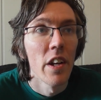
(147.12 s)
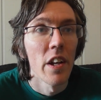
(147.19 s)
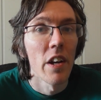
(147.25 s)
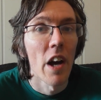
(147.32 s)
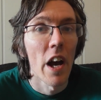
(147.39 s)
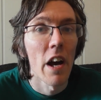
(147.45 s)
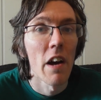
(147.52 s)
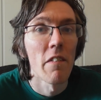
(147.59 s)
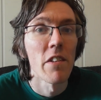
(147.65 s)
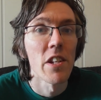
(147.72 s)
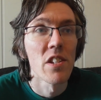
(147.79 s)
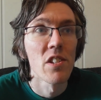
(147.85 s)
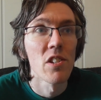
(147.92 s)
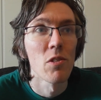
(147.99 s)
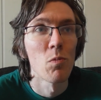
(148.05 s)
I
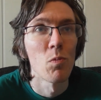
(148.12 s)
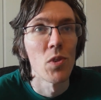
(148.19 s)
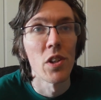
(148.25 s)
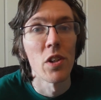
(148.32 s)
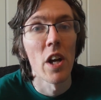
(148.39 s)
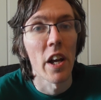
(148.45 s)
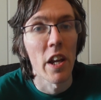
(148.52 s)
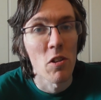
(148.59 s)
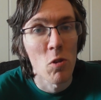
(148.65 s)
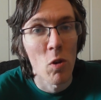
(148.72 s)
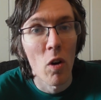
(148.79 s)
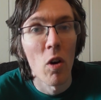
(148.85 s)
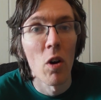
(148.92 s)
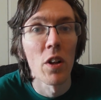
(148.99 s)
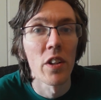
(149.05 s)
guess you
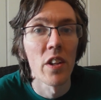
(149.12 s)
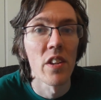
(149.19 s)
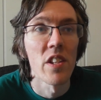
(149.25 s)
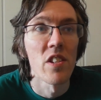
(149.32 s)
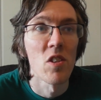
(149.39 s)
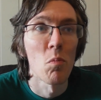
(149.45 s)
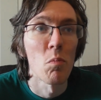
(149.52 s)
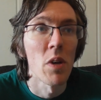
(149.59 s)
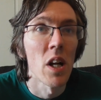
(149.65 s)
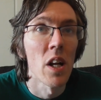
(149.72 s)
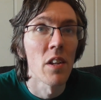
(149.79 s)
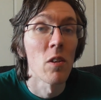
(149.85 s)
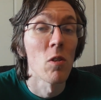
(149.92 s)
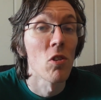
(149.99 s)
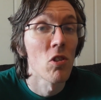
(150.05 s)
could call it a
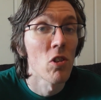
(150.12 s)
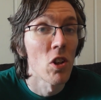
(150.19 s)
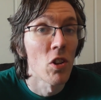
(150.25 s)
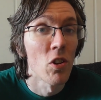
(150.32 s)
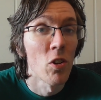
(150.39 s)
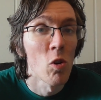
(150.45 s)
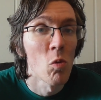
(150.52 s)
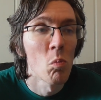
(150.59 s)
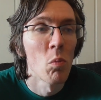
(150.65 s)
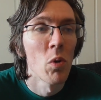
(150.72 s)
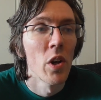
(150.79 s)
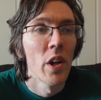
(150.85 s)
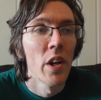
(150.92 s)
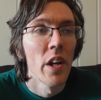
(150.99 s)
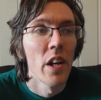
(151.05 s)
disability or syndrome.
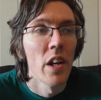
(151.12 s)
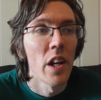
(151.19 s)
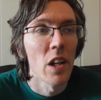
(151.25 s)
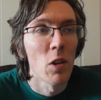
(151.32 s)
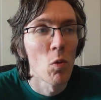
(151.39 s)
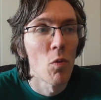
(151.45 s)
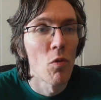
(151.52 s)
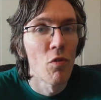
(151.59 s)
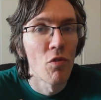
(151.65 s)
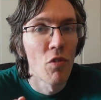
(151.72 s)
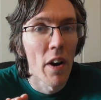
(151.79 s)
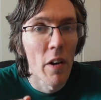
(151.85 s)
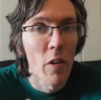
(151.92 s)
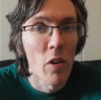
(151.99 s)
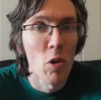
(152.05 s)
To a
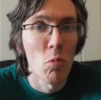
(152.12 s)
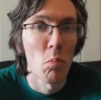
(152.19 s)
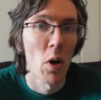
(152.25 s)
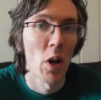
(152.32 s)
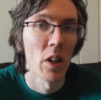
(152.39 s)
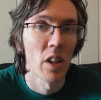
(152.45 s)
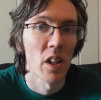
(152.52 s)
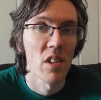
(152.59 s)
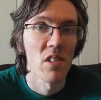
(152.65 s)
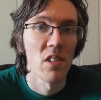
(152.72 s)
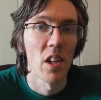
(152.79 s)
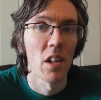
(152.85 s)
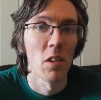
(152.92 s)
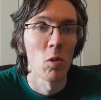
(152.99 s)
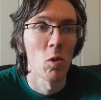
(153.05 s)
very mild
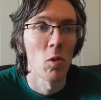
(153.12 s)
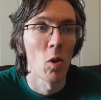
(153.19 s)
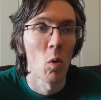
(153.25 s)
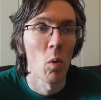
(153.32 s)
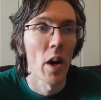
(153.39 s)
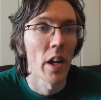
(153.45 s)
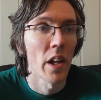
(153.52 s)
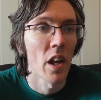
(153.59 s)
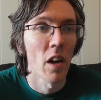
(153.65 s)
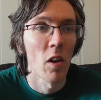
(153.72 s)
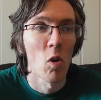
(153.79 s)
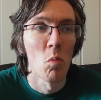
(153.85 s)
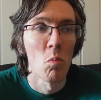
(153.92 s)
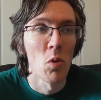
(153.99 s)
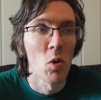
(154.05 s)
extent, you know, I can
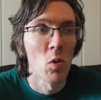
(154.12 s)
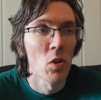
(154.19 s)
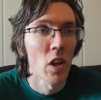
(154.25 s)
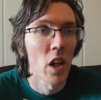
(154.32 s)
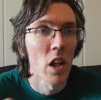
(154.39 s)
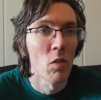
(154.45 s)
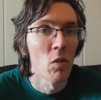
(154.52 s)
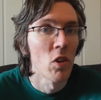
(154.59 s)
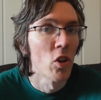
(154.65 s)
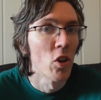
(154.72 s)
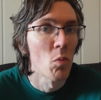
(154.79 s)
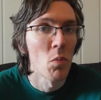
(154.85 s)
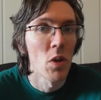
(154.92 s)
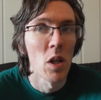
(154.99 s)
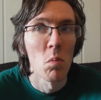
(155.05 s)
communicate with
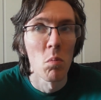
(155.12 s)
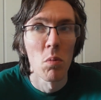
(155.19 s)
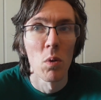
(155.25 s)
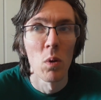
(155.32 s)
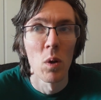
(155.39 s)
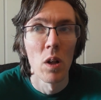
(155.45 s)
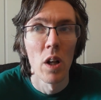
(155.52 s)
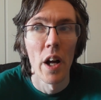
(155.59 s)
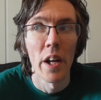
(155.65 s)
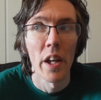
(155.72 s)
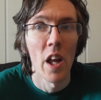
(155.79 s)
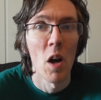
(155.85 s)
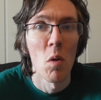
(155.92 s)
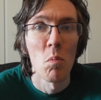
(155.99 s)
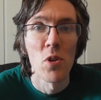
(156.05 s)
other people, I
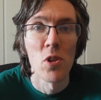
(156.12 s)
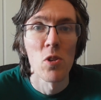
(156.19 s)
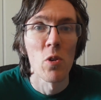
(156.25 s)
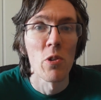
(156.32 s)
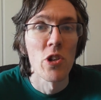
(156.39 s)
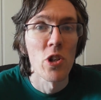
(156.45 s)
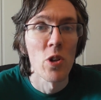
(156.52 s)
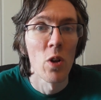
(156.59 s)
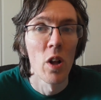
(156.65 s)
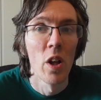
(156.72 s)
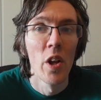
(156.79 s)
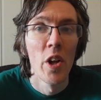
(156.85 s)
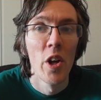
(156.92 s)
can be social,